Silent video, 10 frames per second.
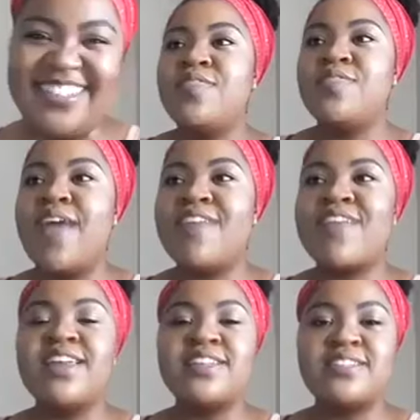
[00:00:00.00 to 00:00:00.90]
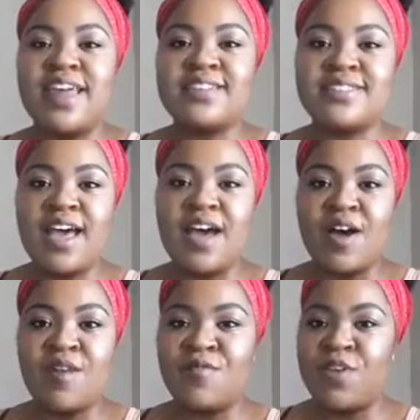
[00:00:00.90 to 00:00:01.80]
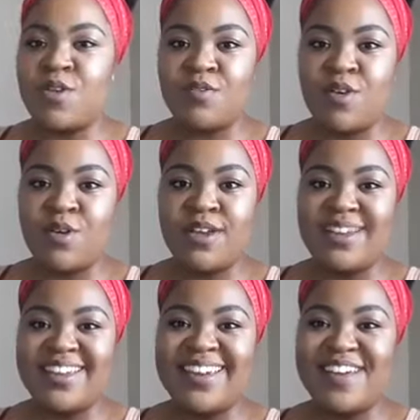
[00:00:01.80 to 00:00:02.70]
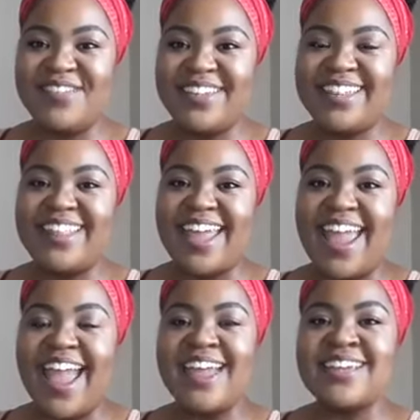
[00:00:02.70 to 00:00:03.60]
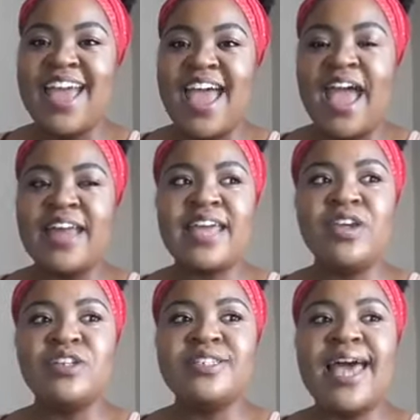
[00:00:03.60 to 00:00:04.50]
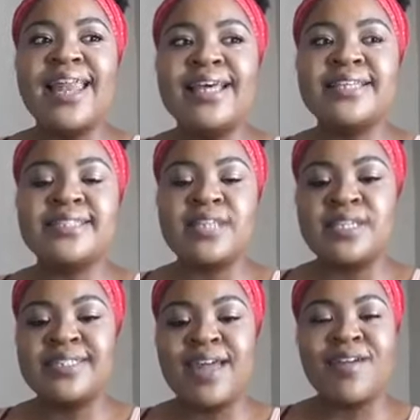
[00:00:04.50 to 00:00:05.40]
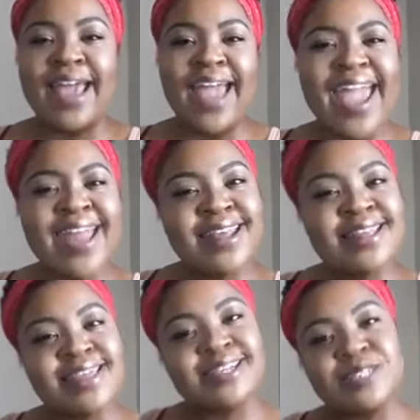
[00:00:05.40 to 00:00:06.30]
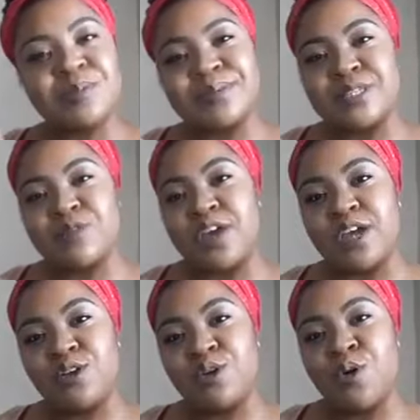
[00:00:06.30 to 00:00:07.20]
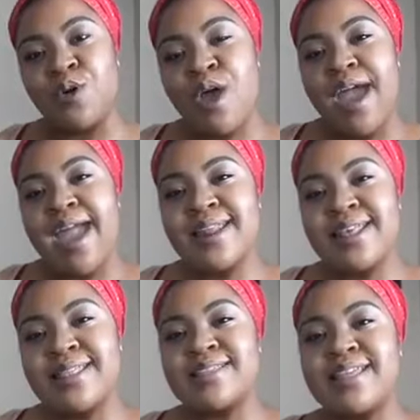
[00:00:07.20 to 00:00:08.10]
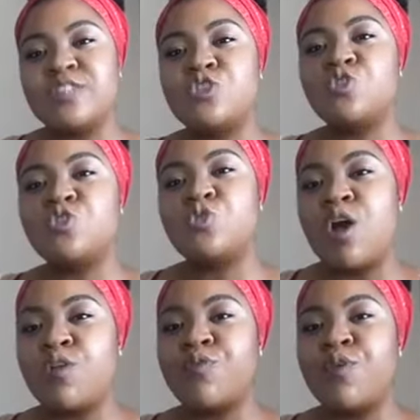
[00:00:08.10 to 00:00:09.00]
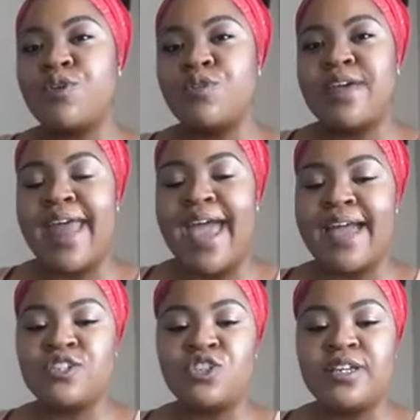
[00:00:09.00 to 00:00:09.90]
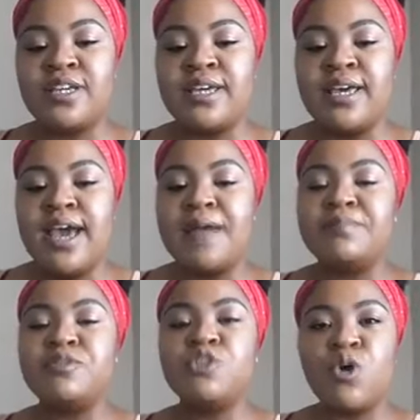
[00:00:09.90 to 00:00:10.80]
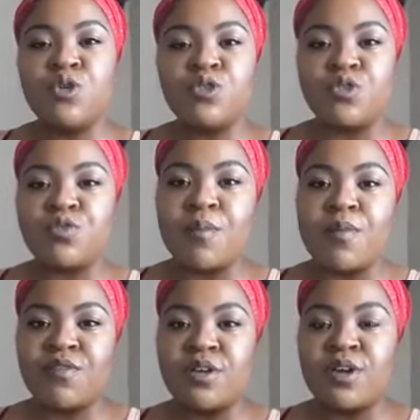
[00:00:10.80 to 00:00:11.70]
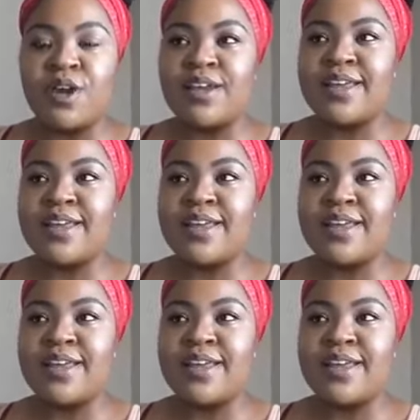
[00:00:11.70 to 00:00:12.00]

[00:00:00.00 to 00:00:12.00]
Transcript: That, yeah. that is that is a, a, very very lovely thing and and can you tell us is there like anything specific you know anything that stood out for you that actually um showed you from a very early